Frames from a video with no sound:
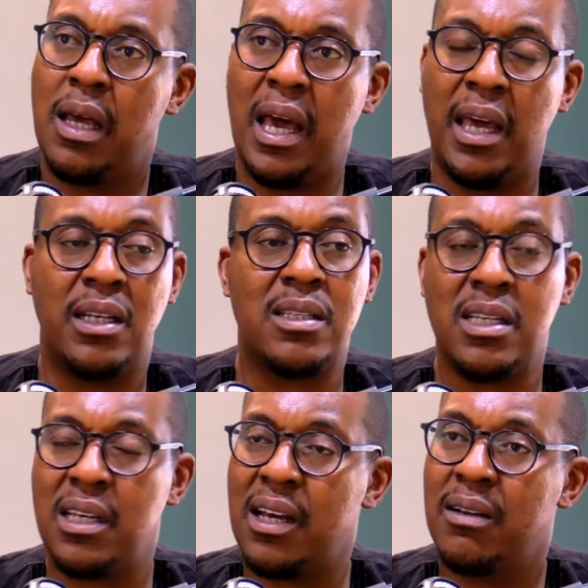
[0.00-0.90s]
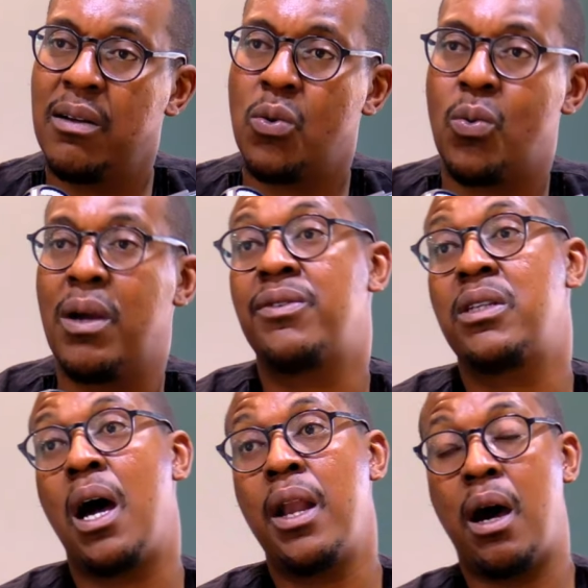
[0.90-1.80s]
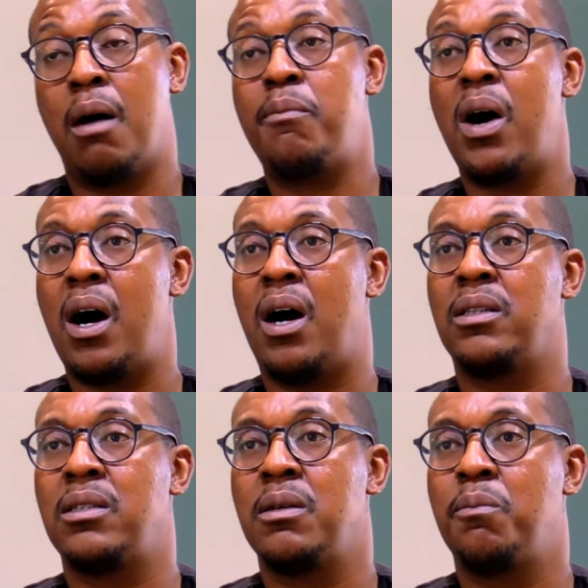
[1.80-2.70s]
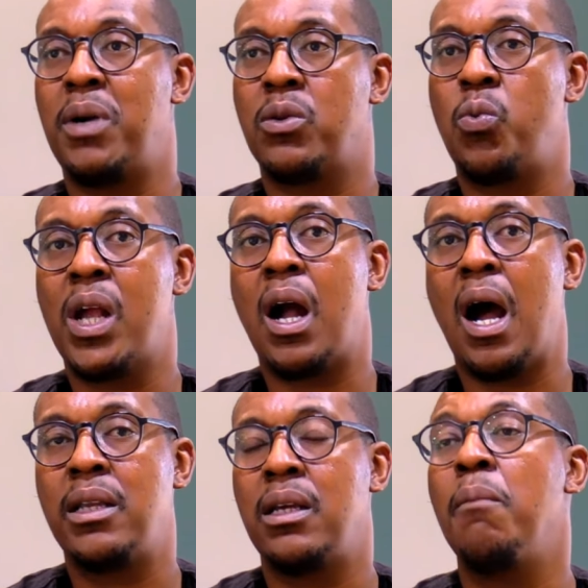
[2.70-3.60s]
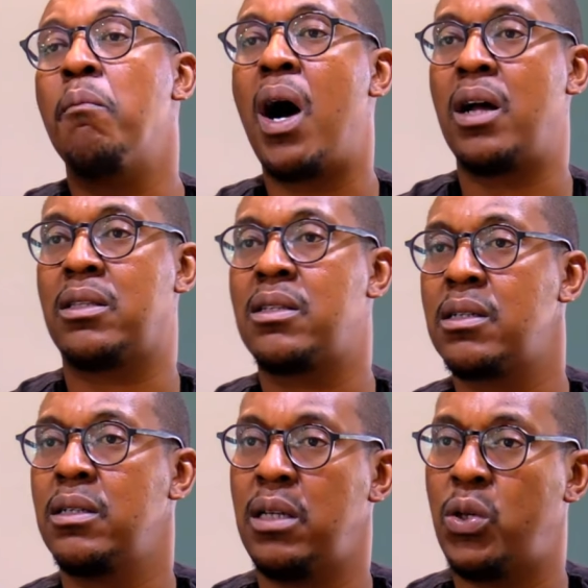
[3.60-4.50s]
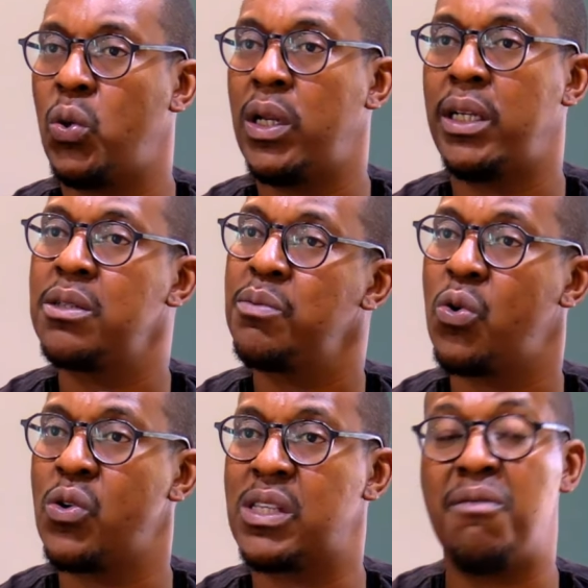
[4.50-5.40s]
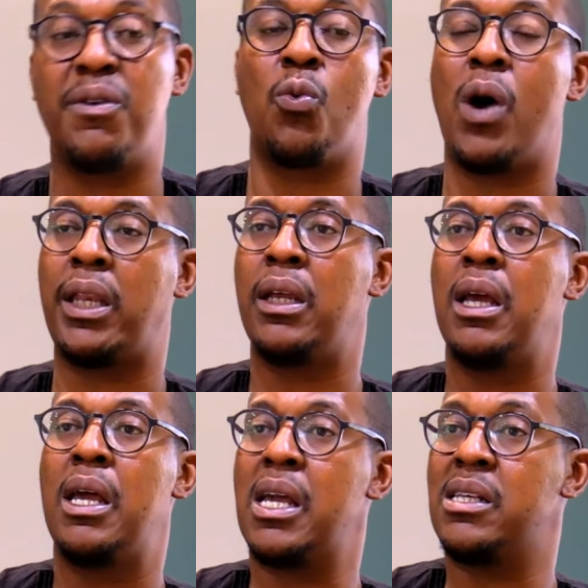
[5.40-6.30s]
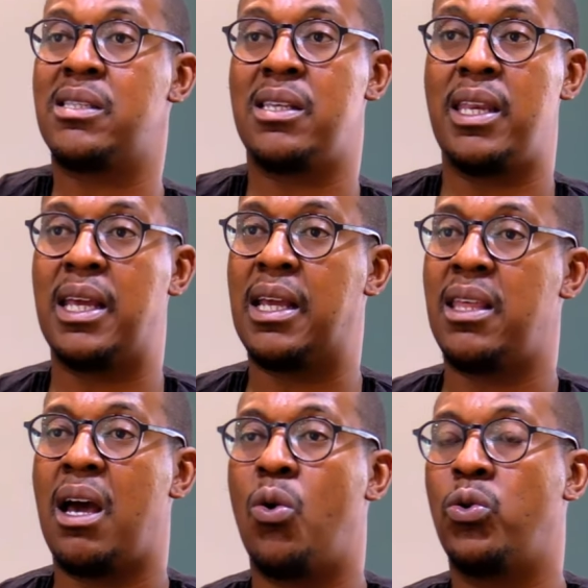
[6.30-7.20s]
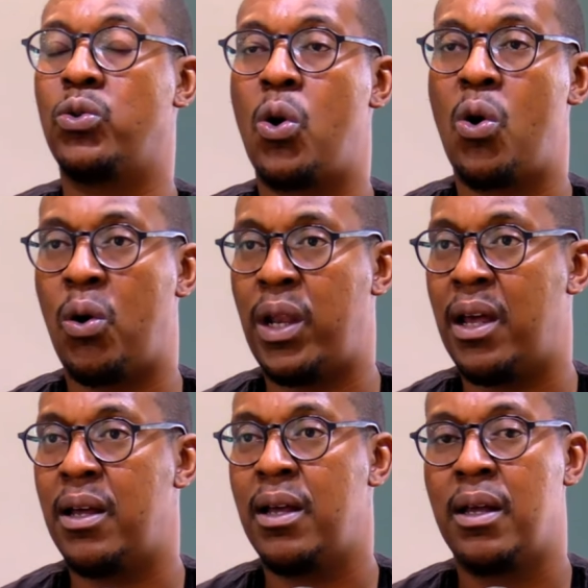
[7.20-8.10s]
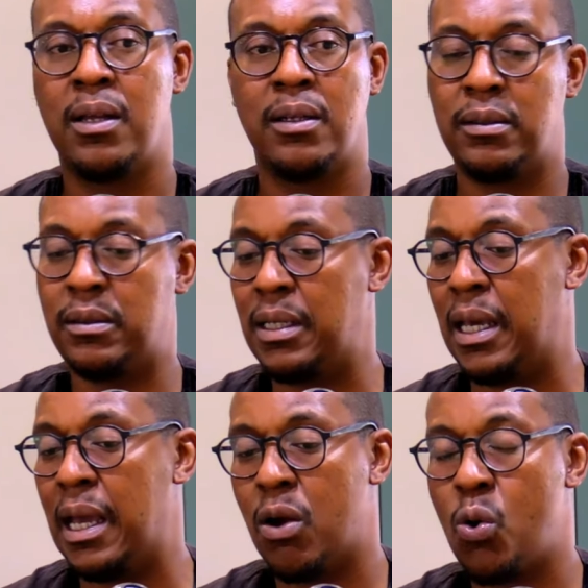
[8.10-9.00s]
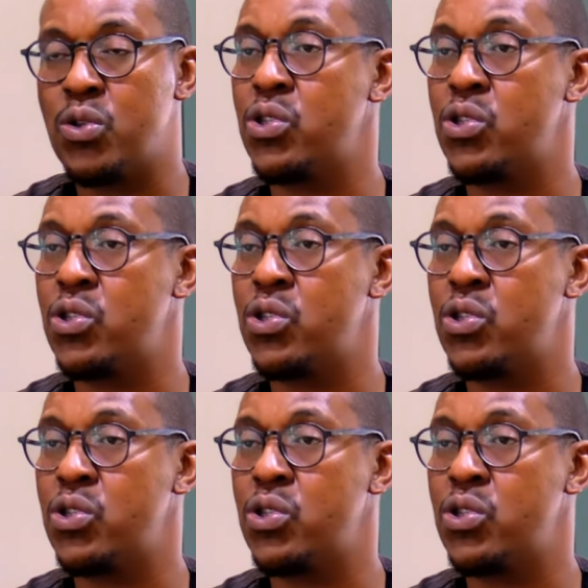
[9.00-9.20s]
And Tina, we've done our part, but we can't impart the knowledge because everyone is sitting in their own corner. They are concerned.